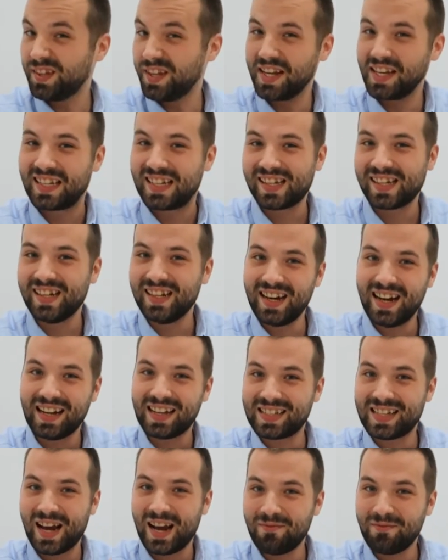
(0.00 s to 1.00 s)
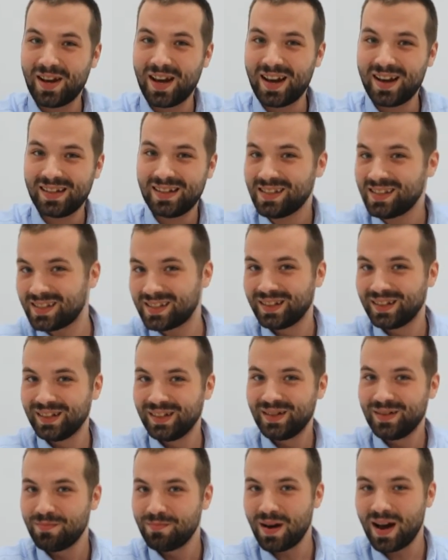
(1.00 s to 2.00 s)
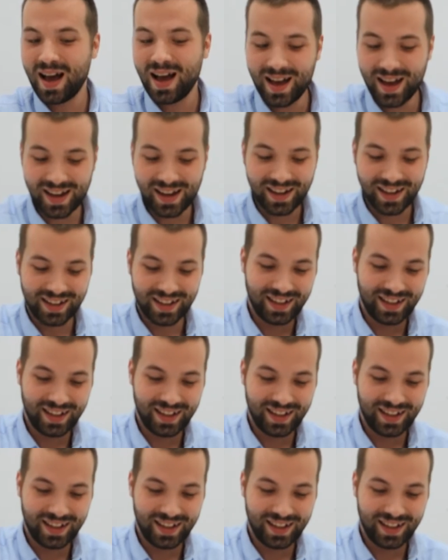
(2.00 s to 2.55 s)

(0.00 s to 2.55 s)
I'll see you next time, guys. Bye.